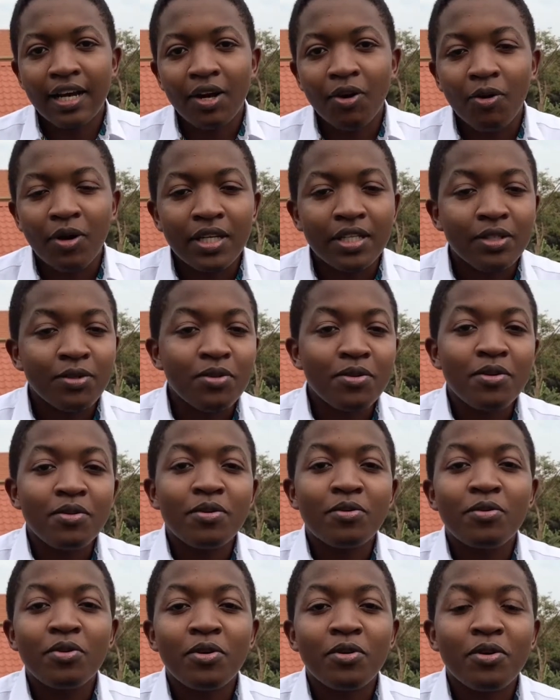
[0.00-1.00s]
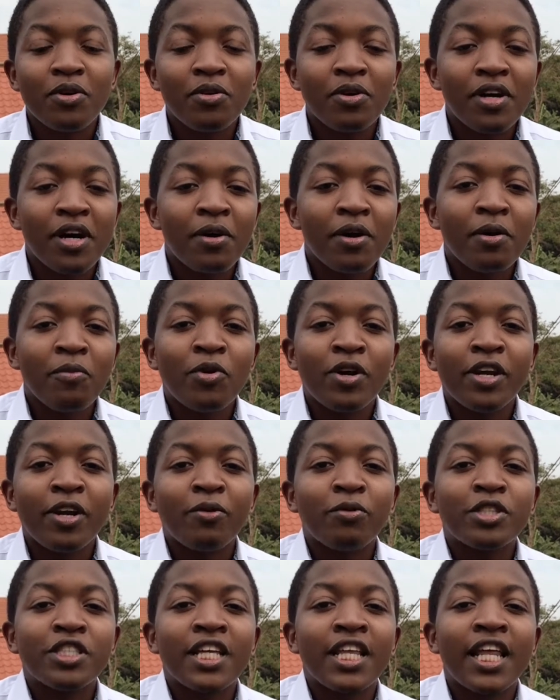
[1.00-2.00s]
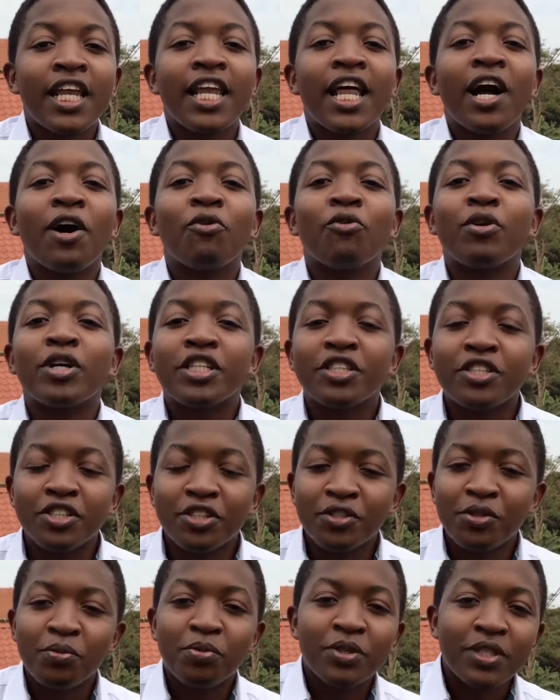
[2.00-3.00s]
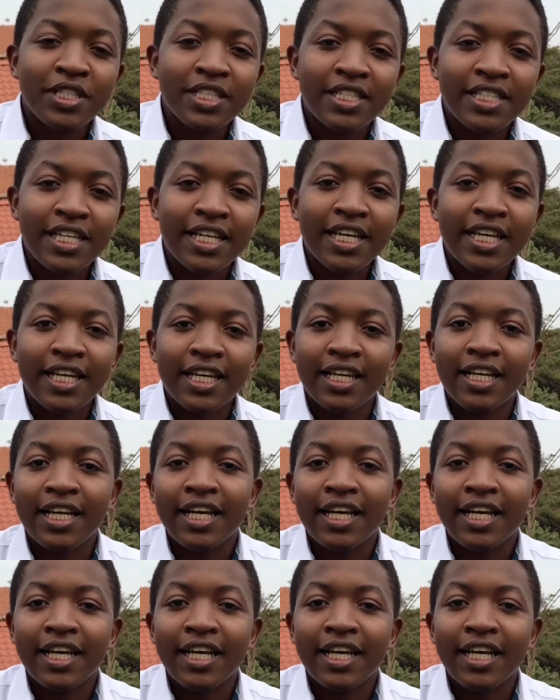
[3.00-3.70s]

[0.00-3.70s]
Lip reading: What, I'm wondering which other language to put it in.